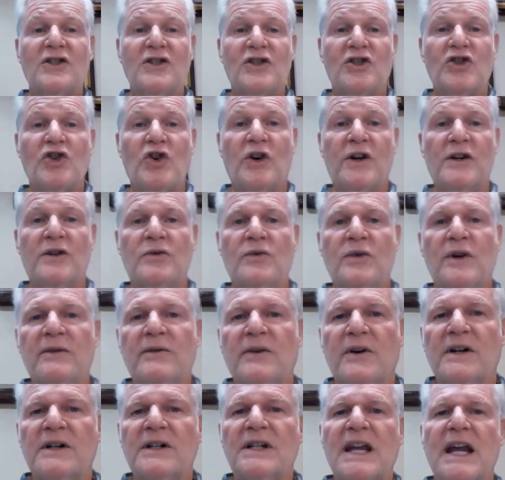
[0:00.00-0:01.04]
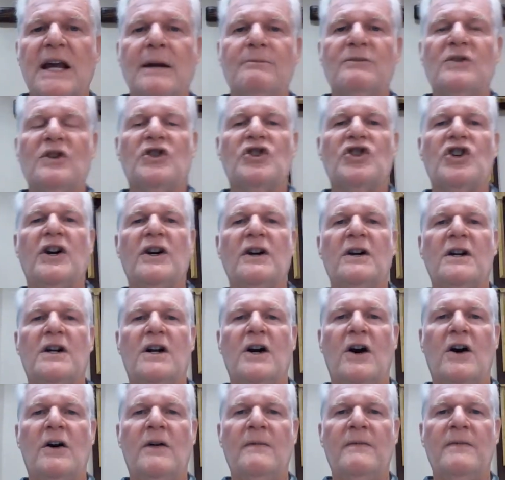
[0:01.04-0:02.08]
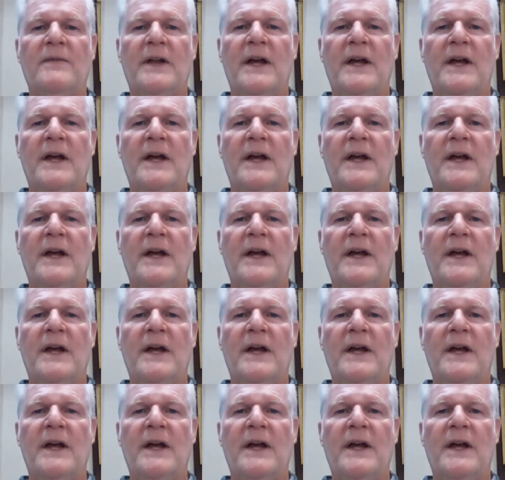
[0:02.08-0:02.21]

the Jordan River and came to Jericho,